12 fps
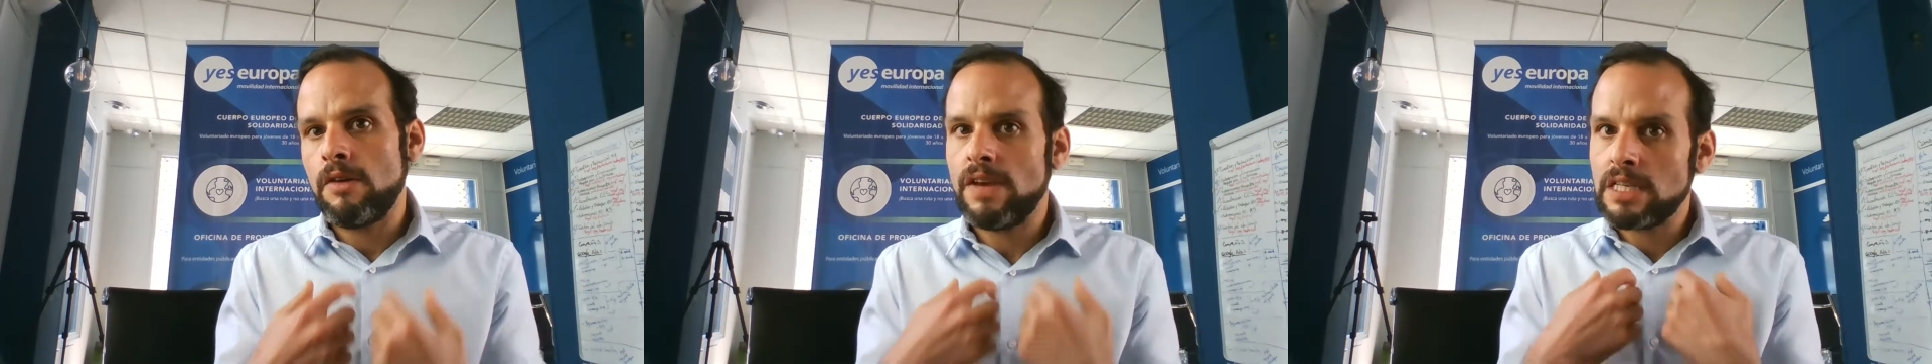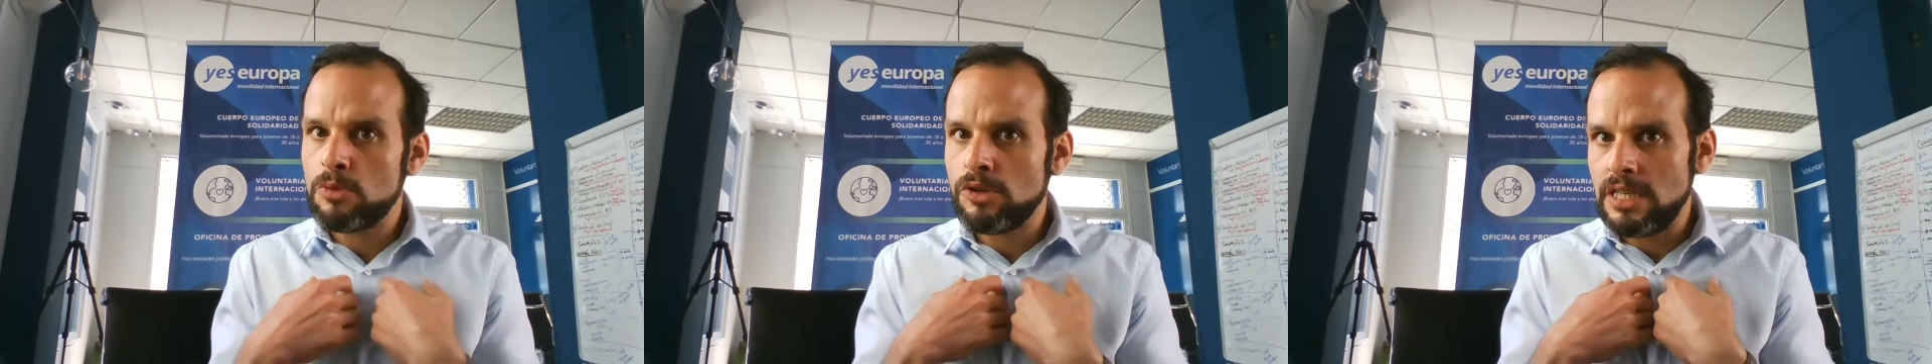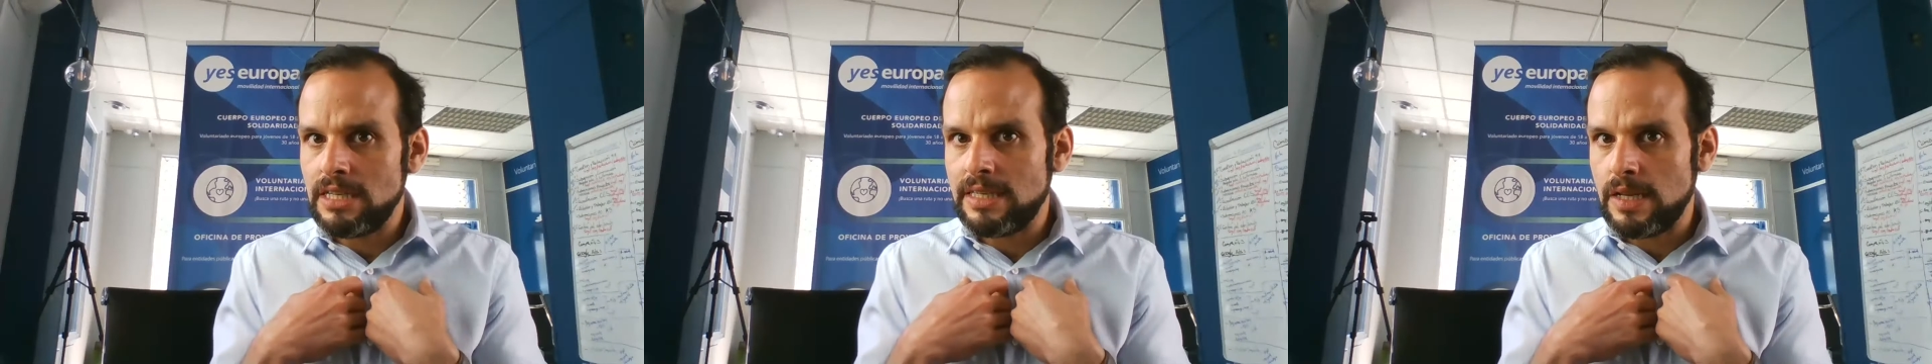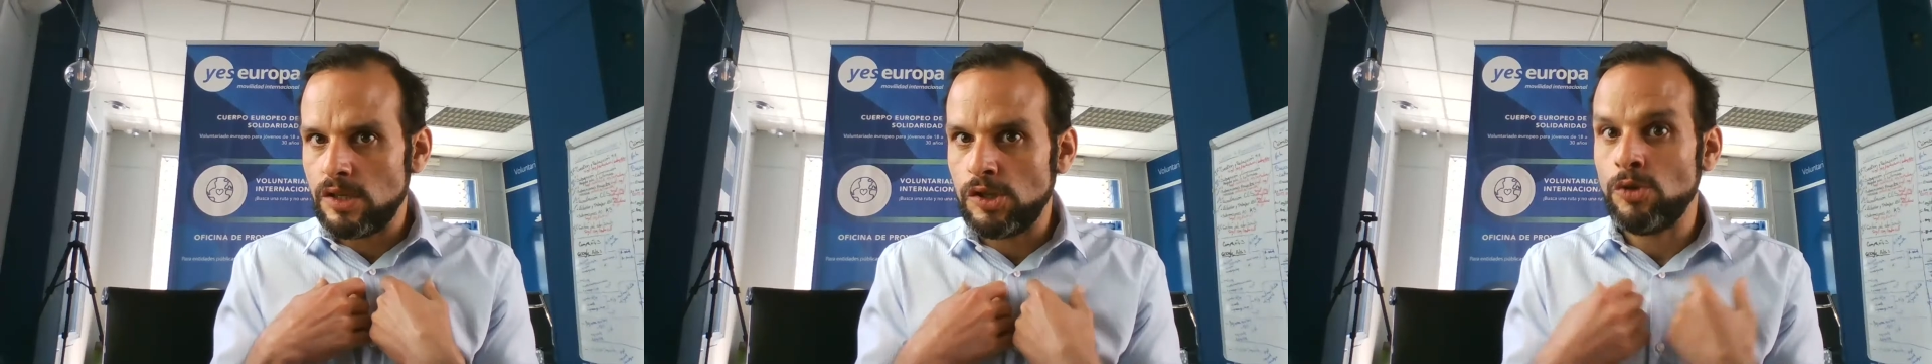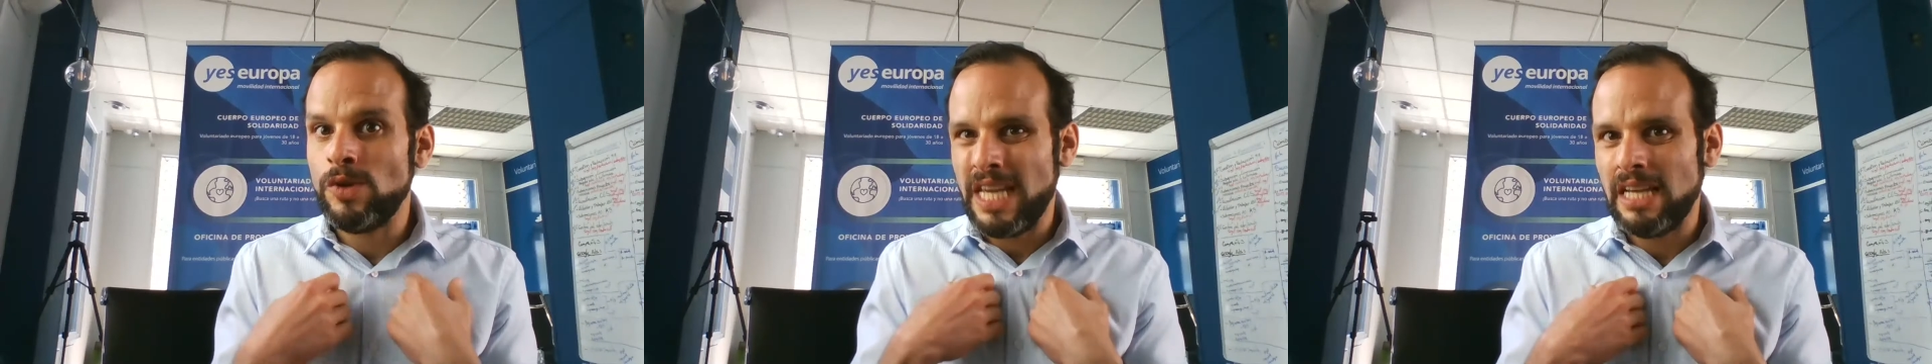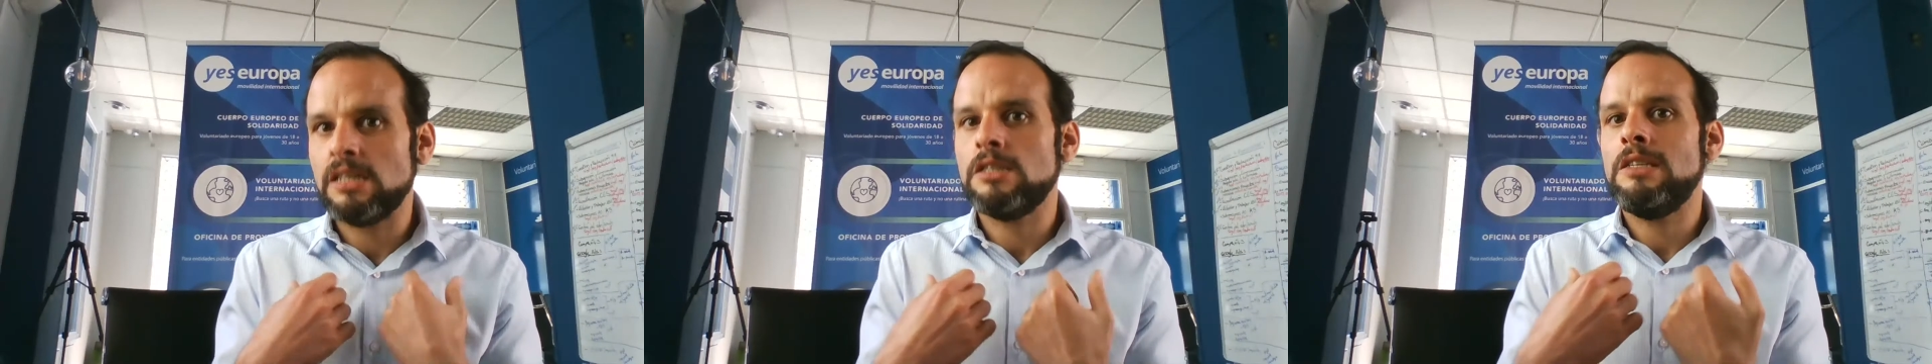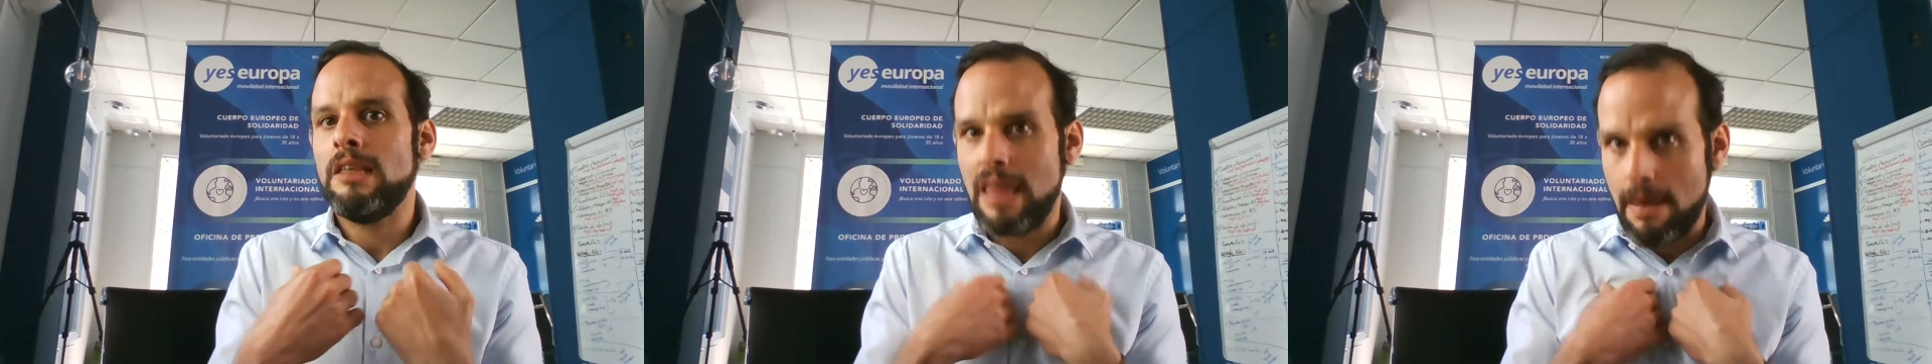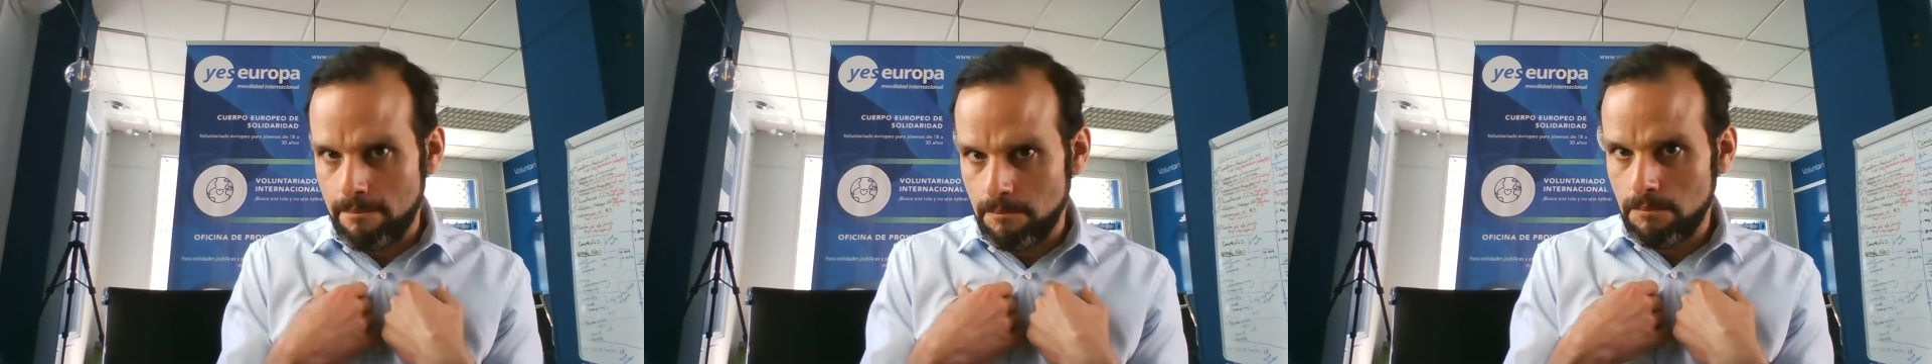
of expertise that is unique to them.